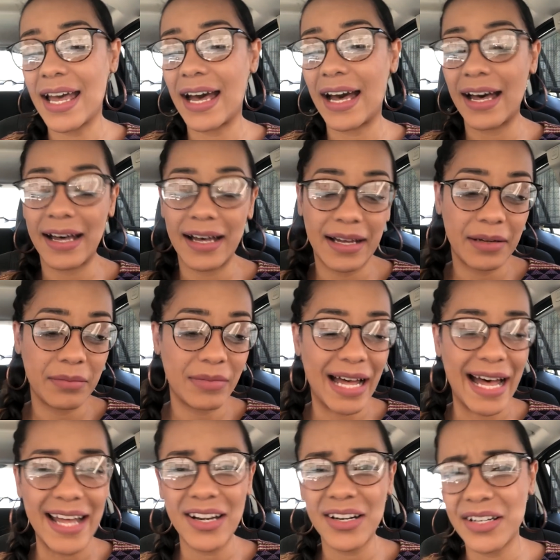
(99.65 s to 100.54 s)
Um,
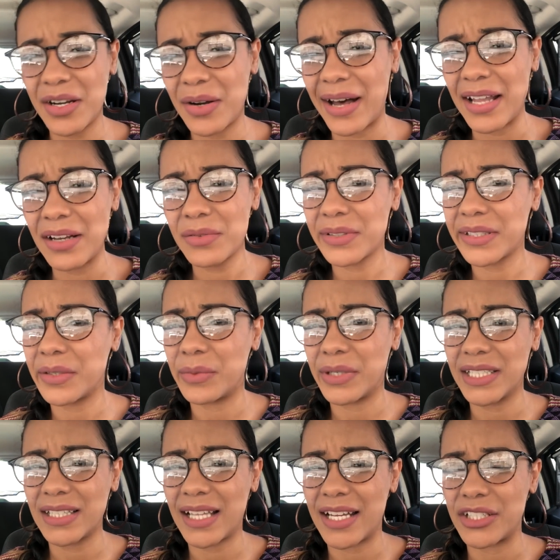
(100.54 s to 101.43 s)
I don't know, I don't really
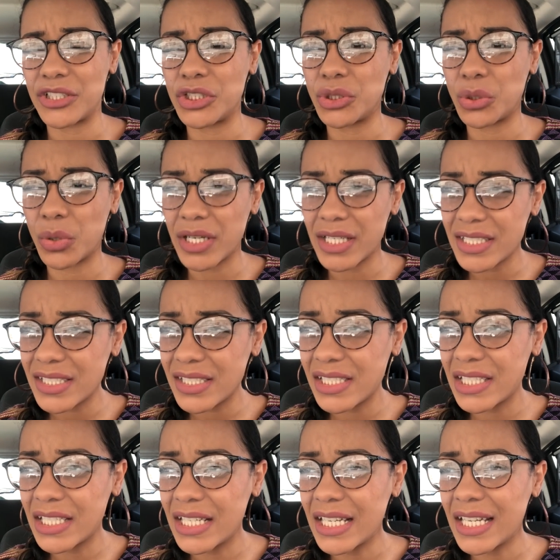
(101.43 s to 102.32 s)
wear a lot of
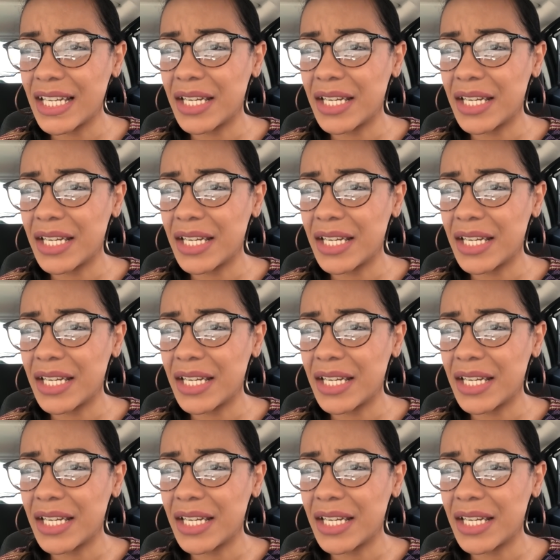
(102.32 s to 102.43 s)
shorts